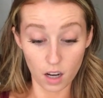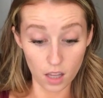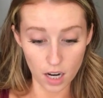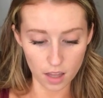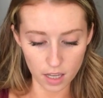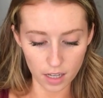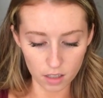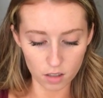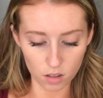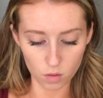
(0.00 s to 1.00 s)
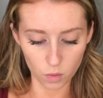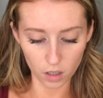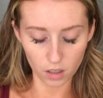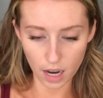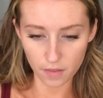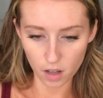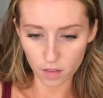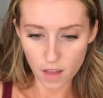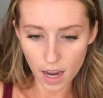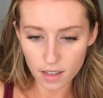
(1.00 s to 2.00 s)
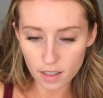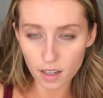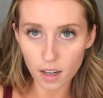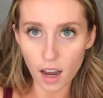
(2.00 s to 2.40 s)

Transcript: a lot of things, just work life, all of that.